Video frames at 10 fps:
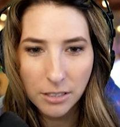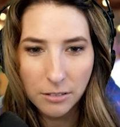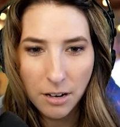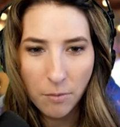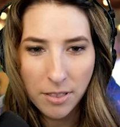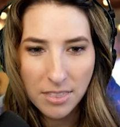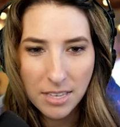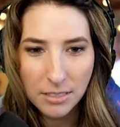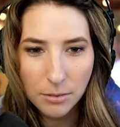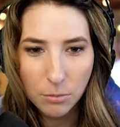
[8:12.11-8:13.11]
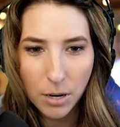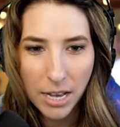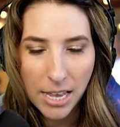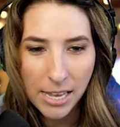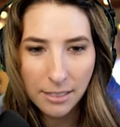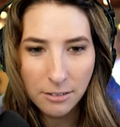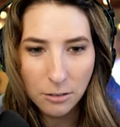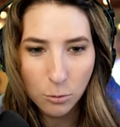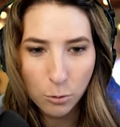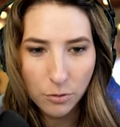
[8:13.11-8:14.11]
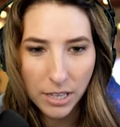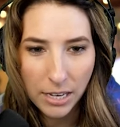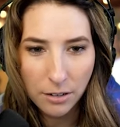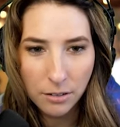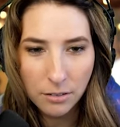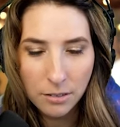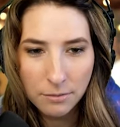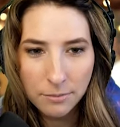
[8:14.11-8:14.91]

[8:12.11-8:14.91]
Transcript: So I went this way. There's a door over there.